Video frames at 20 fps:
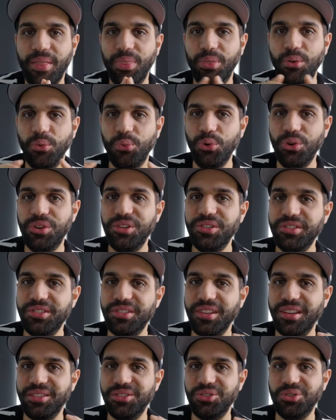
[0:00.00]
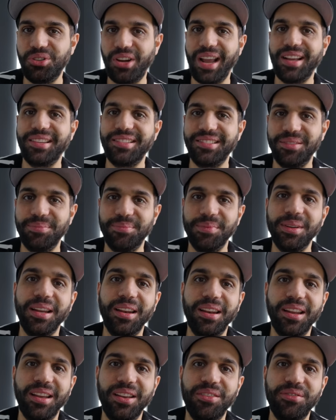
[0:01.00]
the worst track
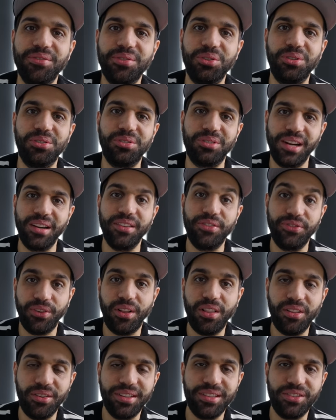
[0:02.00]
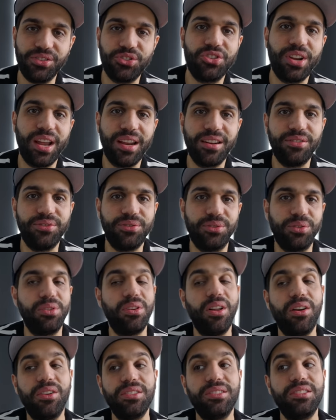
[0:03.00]
submit. If you're already following this channel for a
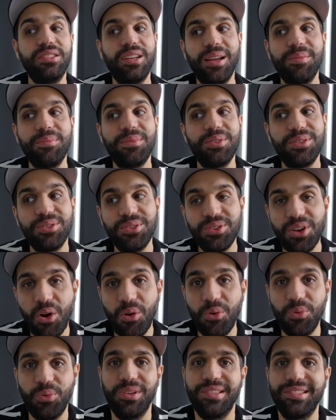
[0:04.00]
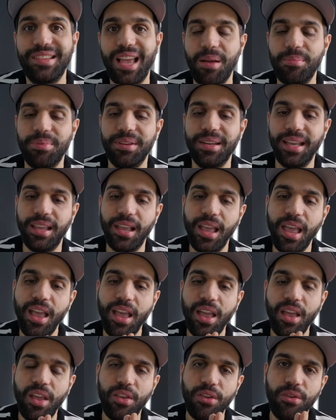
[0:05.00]
longer time, you know what's happening.
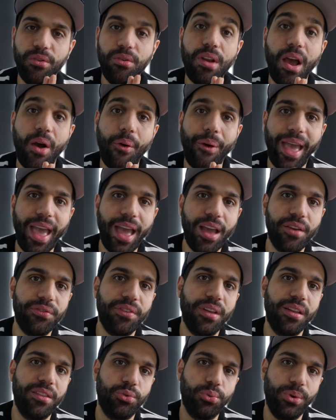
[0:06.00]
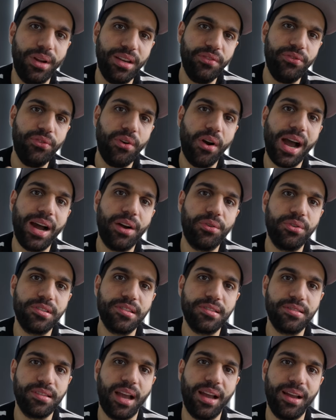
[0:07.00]
You now have 24
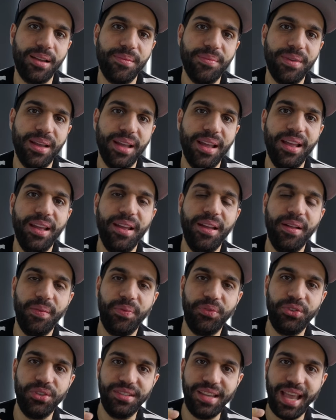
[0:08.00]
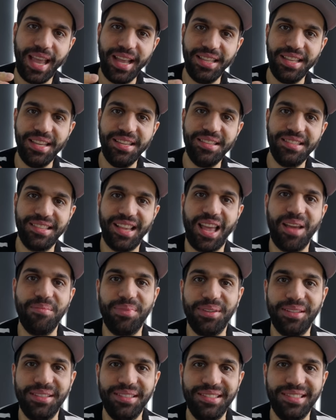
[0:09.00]
hours time to take these
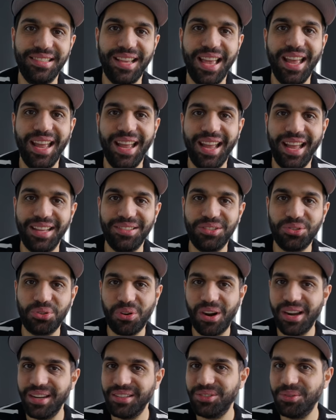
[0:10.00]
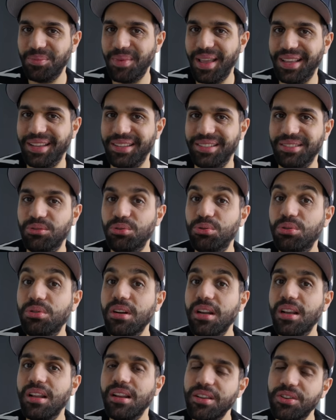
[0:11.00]
samples and try to make a
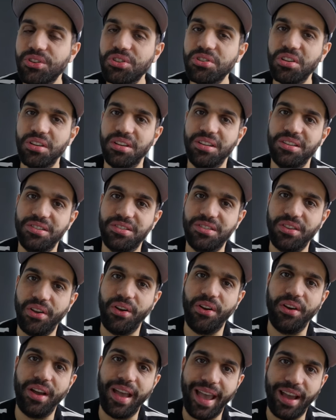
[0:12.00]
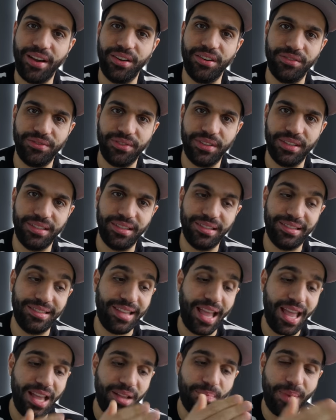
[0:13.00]
really shitty song out of it
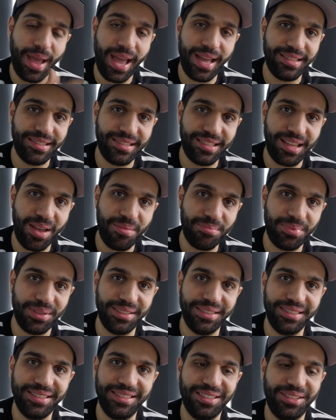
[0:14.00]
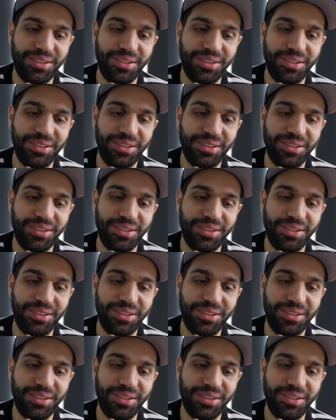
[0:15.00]
take bad samples,